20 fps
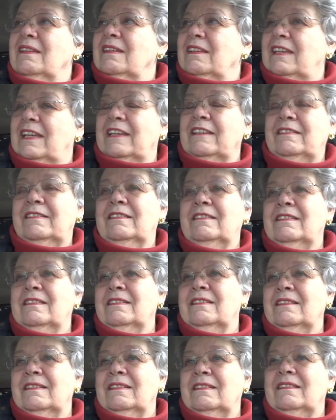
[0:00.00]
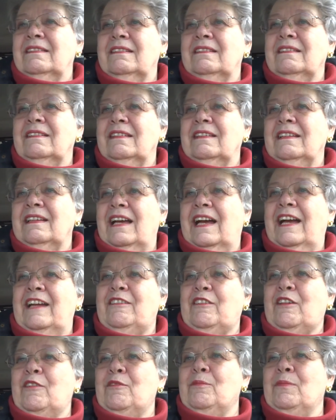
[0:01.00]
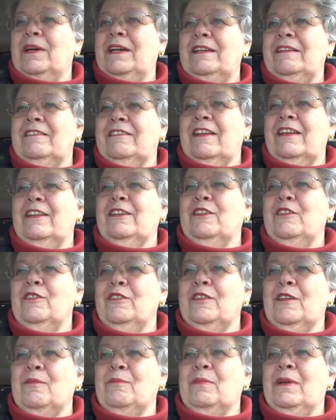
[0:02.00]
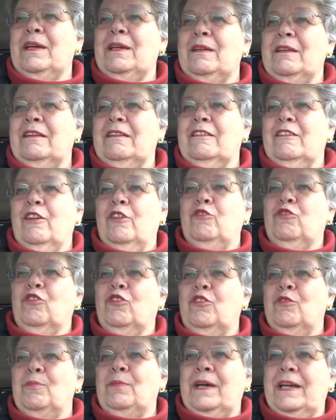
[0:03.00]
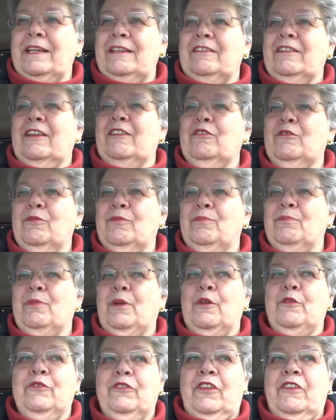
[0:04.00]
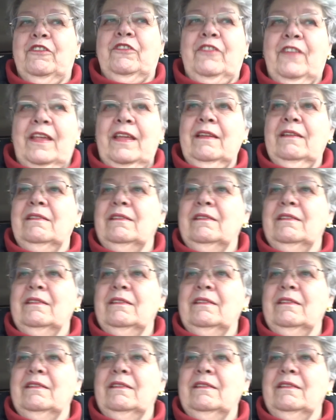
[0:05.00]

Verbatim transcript: Yes, I don't mind telling you that my logical mind has processed that.